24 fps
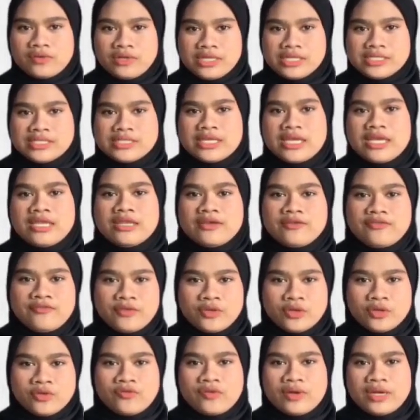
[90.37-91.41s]
risk in a
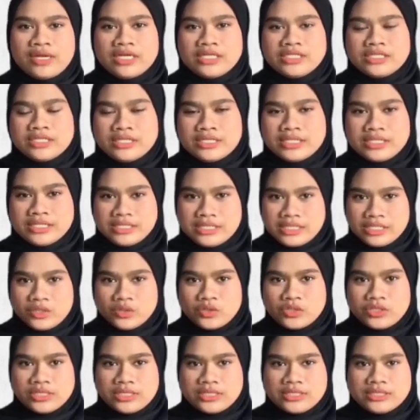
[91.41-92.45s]
few financial
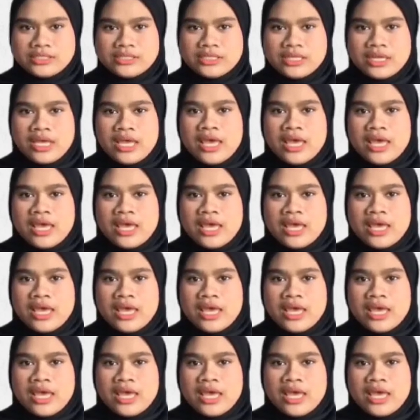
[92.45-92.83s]
institutions,